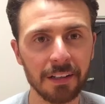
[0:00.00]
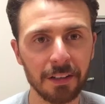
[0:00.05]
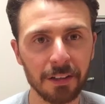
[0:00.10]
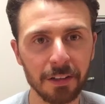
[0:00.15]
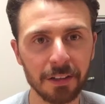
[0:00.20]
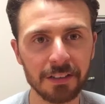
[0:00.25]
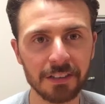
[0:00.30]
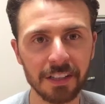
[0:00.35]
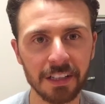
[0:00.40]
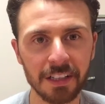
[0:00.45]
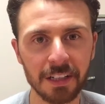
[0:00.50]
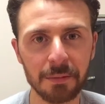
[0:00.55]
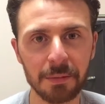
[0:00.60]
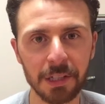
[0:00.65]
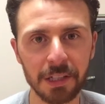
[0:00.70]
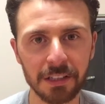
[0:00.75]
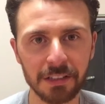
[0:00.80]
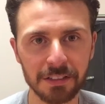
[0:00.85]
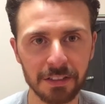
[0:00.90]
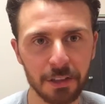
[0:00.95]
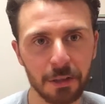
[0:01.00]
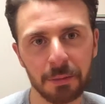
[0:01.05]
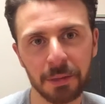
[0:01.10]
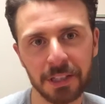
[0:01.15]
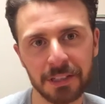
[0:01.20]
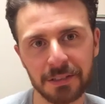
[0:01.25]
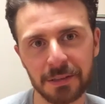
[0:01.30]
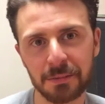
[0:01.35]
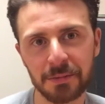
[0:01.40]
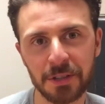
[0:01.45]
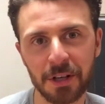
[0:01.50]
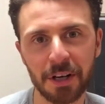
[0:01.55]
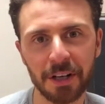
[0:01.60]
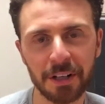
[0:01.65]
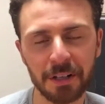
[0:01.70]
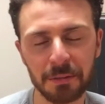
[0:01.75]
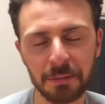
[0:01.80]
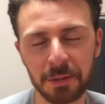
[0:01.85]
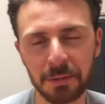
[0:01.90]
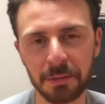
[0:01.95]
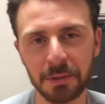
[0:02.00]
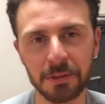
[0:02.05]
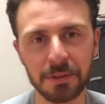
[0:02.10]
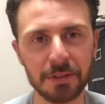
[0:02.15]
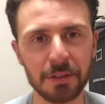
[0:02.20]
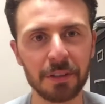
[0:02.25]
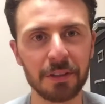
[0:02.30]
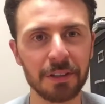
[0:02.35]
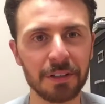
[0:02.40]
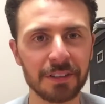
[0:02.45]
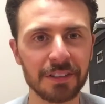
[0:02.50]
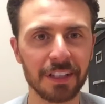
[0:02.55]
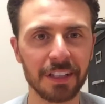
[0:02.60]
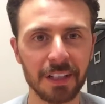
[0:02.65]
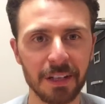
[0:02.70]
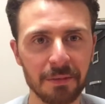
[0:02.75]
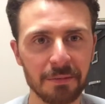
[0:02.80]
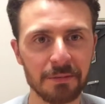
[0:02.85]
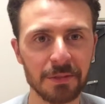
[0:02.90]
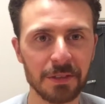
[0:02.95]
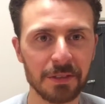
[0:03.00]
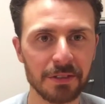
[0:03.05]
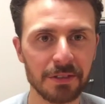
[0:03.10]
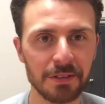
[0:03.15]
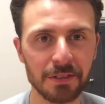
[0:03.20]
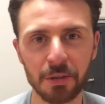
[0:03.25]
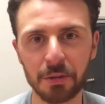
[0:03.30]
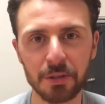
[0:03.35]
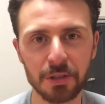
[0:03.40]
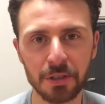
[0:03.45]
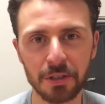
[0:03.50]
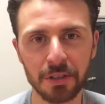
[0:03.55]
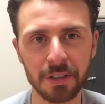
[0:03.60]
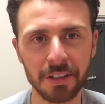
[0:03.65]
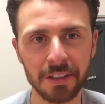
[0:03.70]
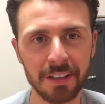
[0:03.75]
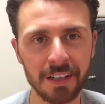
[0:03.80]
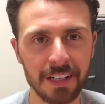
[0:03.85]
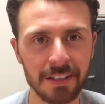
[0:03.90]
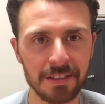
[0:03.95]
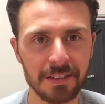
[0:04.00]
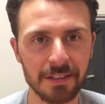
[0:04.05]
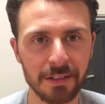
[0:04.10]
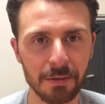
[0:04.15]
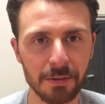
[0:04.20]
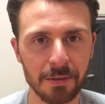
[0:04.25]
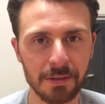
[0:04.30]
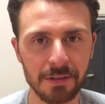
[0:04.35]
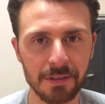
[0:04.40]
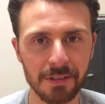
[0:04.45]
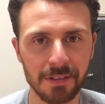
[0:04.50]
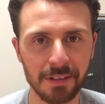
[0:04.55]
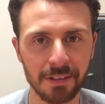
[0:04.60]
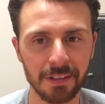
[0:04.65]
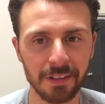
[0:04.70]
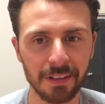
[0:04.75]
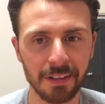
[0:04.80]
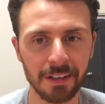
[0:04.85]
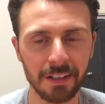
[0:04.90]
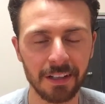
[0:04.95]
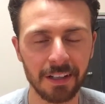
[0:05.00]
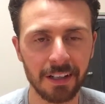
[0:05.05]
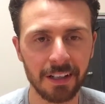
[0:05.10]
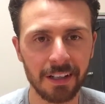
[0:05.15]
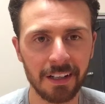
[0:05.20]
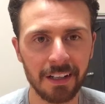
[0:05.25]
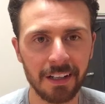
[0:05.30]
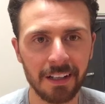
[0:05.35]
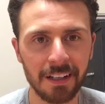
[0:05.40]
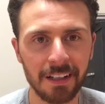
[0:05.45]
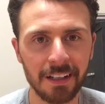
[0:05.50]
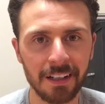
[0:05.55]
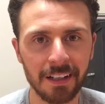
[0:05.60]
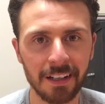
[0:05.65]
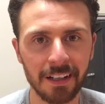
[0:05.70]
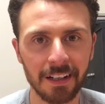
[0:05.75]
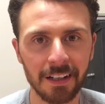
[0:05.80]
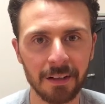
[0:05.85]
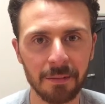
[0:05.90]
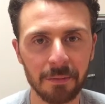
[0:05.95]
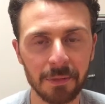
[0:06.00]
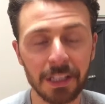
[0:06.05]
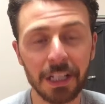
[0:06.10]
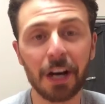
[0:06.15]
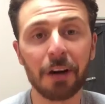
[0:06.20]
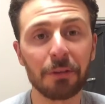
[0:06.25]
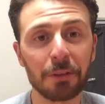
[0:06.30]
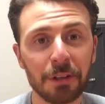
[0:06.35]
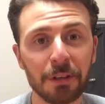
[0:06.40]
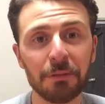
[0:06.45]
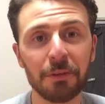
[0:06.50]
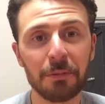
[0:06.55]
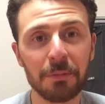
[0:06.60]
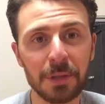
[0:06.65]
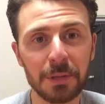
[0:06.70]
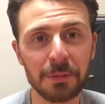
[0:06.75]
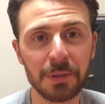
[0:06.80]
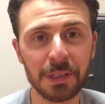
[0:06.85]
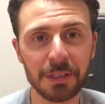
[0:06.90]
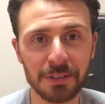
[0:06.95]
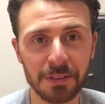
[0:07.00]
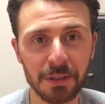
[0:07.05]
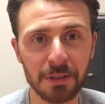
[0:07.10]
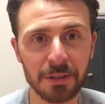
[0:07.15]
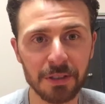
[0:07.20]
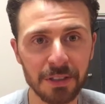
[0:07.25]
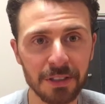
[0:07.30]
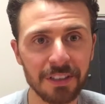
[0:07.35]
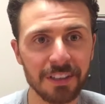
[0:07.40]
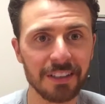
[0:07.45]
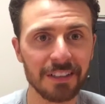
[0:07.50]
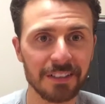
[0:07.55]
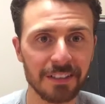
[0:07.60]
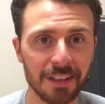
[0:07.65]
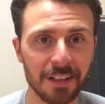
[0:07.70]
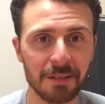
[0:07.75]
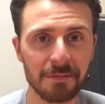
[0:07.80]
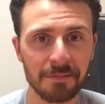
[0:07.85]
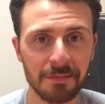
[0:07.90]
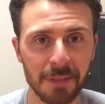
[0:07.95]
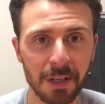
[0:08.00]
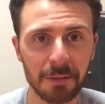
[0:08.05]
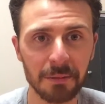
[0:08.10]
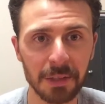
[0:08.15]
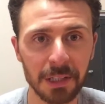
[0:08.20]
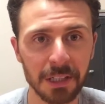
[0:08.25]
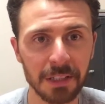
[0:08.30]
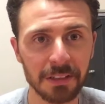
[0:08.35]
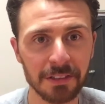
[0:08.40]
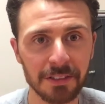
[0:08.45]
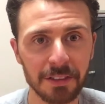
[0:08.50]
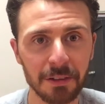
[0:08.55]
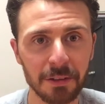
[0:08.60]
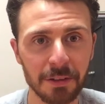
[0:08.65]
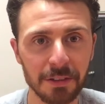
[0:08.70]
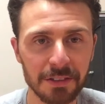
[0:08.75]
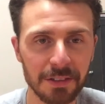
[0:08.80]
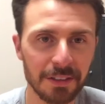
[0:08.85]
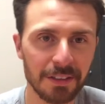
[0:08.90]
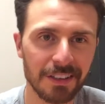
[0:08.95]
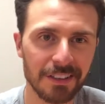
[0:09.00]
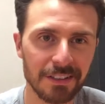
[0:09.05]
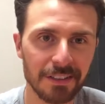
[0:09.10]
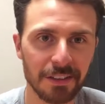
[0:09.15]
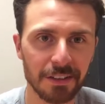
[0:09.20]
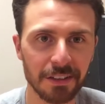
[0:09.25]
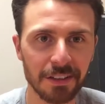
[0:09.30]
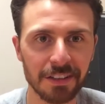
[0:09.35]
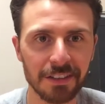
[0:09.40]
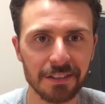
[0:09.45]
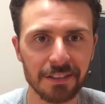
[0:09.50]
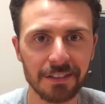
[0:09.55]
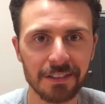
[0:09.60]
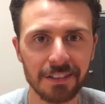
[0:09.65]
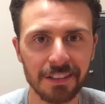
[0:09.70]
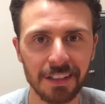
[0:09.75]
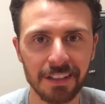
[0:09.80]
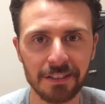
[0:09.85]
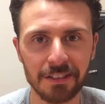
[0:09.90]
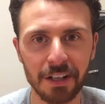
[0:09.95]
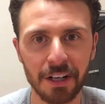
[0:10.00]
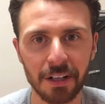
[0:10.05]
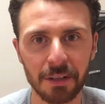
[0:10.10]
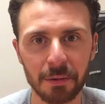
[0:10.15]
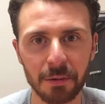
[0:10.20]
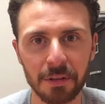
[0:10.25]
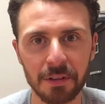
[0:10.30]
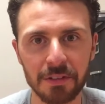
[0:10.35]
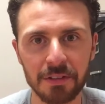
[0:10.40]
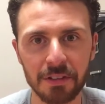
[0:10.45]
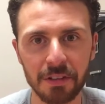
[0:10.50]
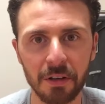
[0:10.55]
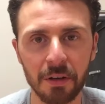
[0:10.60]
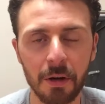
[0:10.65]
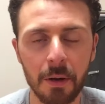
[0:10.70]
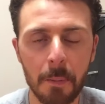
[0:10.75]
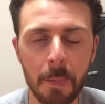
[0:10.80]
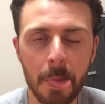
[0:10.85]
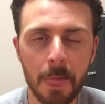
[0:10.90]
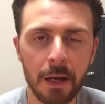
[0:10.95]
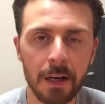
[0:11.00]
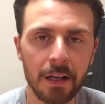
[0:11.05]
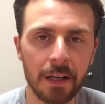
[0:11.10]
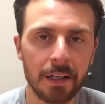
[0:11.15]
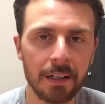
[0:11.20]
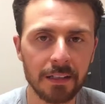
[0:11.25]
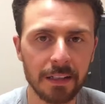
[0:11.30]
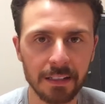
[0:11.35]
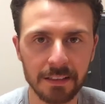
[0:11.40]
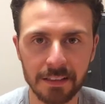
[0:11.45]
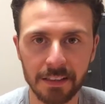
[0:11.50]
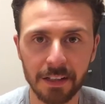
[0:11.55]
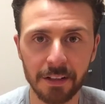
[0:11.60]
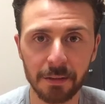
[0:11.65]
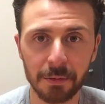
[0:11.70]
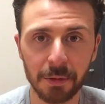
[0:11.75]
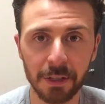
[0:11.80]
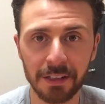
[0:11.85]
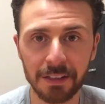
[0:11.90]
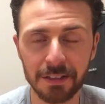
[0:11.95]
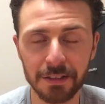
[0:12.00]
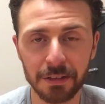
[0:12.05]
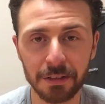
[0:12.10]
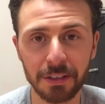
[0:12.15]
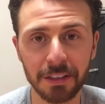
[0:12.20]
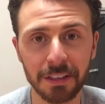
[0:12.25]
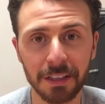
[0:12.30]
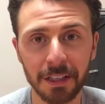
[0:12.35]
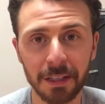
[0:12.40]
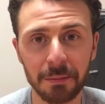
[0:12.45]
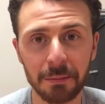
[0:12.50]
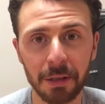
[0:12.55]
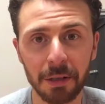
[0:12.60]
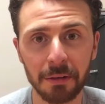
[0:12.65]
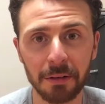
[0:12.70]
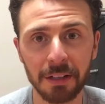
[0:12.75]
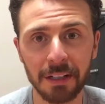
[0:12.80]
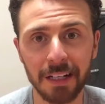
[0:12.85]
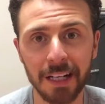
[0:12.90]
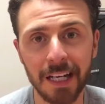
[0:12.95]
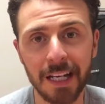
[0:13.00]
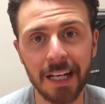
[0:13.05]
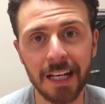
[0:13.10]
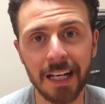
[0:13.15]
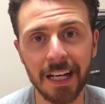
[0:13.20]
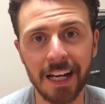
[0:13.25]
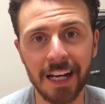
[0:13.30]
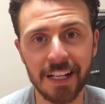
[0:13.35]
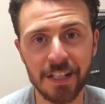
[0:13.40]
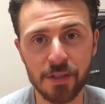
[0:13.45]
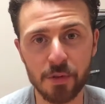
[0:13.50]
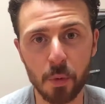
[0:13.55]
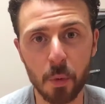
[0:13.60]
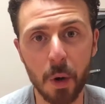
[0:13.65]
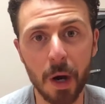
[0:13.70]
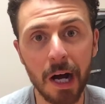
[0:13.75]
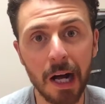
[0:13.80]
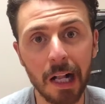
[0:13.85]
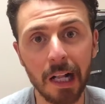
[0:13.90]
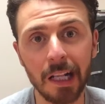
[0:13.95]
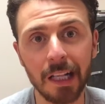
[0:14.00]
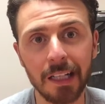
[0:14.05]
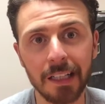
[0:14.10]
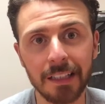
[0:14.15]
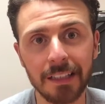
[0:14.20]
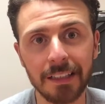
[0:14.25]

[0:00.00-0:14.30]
it looks like I'm eating slow because I'm talking to people, so it looks like I'm just social, and that's the outcome of me being social is I'm eating slower, so it doesn't look as awkward. So that's another way that you can get about it as well.